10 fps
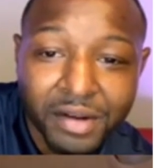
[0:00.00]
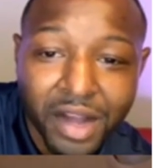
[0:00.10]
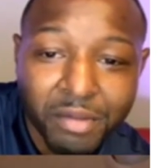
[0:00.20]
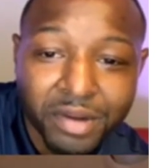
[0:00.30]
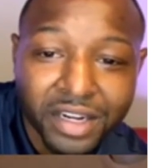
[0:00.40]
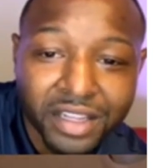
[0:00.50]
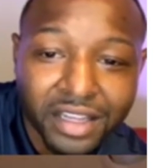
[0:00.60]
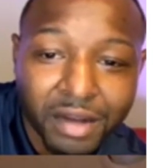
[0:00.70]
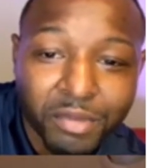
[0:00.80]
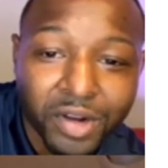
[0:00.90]
our
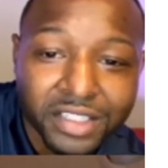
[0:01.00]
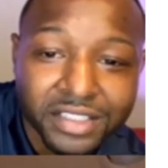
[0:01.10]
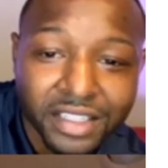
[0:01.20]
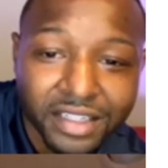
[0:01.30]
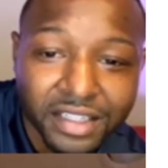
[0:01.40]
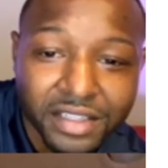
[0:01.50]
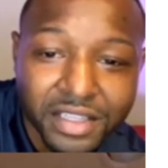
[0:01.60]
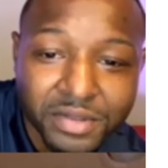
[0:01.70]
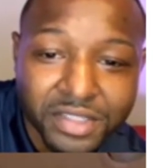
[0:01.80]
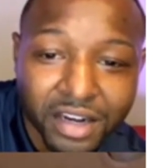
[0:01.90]
buddy, our mortgage lender,
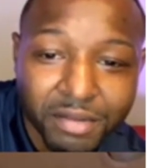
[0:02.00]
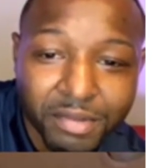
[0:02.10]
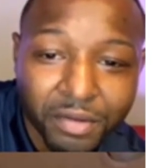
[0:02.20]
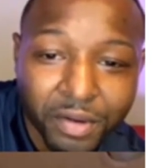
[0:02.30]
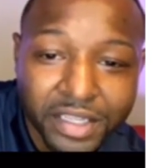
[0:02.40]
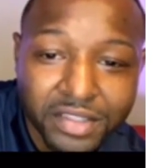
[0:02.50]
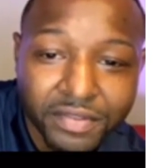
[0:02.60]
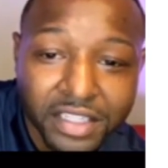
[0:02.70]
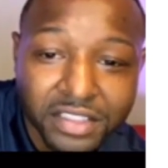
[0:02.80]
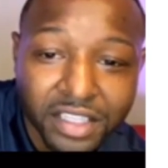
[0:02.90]
he was talking about rates
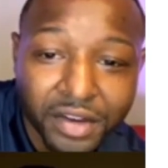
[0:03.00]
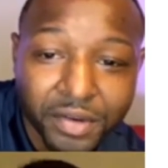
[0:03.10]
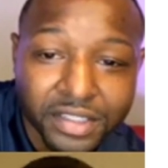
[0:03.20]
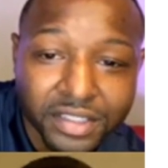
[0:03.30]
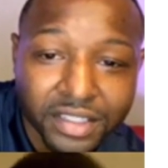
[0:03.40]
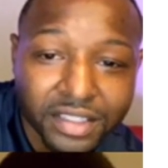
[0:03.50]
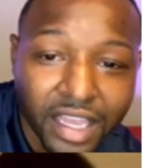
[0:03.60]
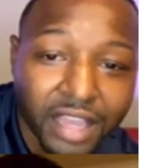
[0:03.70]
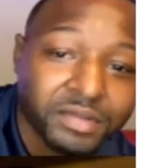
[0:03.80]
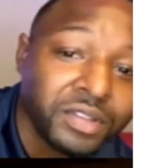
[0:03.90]
have actually increased, and
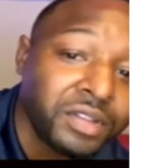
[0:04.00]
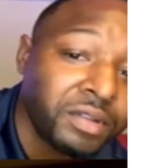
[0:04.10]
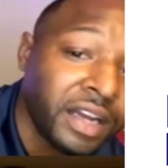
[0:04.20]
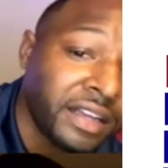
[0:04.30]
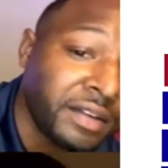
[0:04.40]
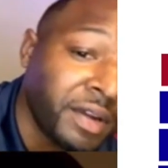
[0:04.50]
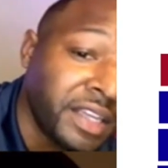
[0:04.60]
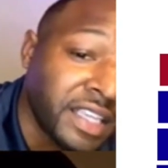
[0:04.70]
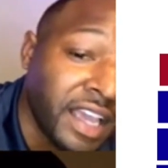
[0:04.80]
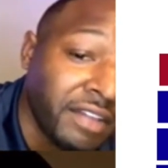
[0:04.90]
he's absolutely right.
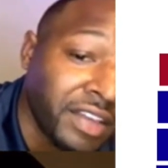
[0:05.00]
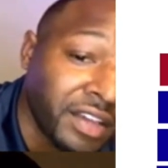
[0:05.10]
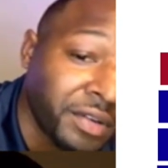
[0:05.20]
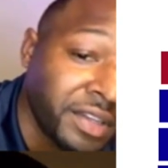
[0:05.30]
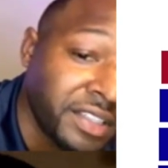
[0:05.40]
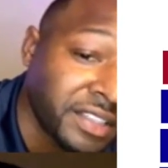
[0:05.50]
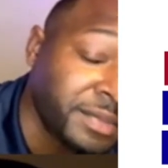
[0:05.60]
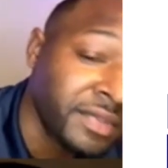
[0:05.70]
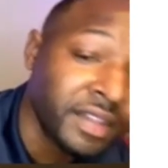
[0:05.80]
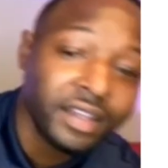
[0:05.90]
Rates have increased,
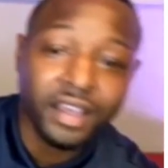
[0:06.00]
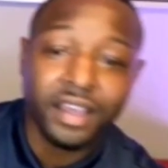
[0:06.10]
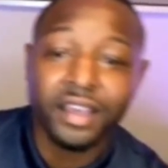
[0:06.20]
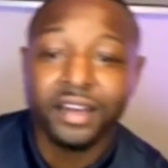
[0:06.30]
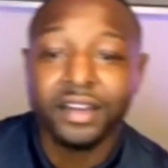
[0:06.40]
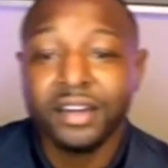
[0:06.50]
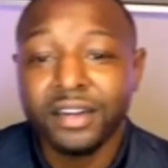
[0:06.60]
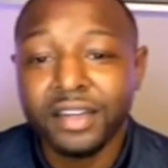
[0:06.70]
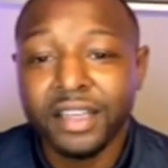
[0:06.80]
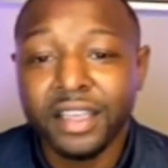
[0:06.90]
and
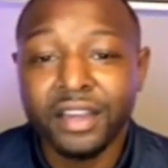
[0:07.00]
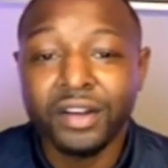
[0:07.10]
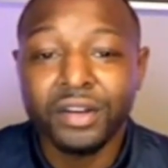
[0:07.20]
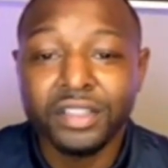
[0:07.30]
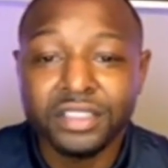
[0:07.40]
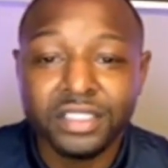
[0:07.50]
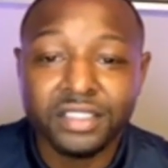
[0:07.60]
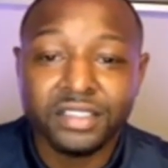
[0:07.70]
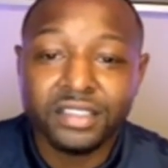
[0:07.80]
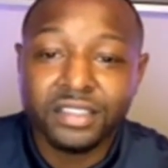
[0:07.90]
you know, it
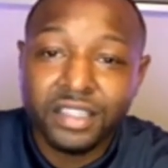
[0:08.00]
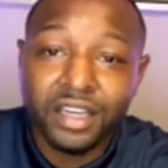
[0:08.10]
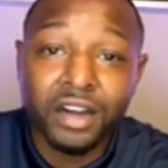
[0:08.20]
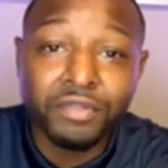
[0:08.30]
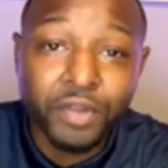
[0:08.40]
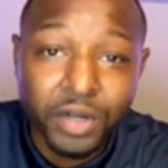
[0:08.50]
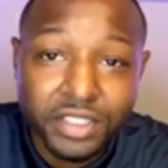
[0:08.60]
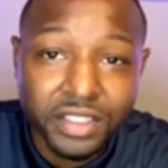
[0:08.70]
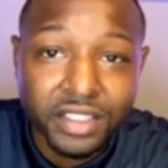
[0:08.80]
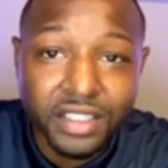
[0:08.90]
just,
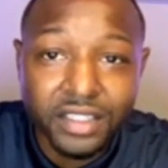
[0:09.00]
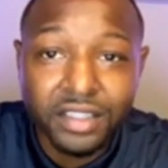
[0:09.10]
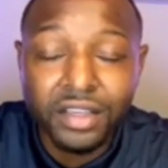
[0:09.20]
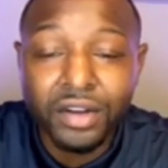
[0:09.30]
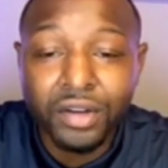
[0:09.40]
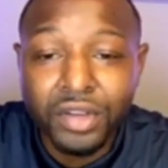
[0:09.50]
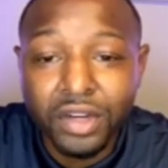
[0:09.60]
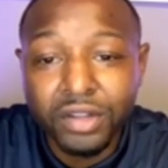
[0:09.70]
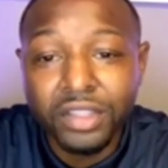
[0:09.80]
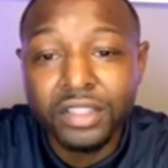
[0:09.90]
unfortunately, you know, you
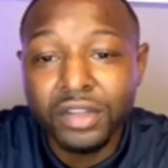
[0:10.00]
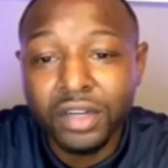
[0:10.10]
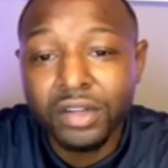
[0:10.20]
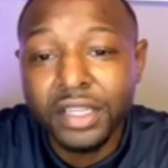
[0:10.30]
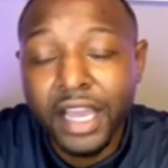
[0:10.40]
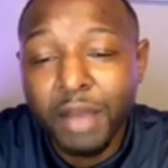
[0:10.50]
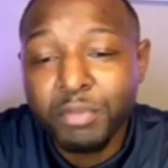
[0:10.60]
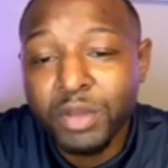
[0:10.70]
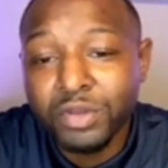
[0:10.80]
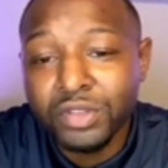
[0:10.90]
can only
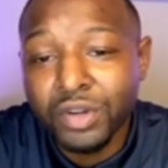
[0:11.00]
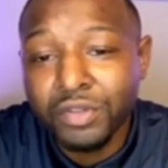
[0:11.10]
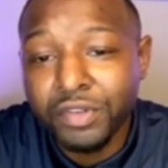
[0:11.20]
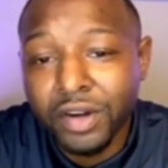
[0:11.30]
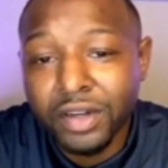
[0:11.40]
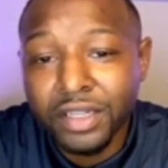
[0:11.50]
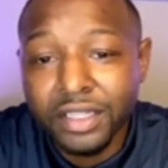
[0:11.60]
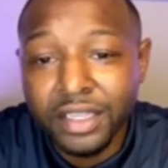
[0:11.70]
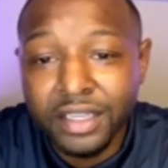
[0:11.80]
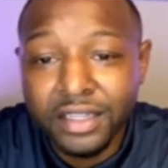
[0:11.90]
guide people so far,
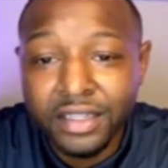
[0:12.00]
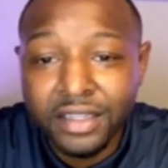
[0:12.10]
and then,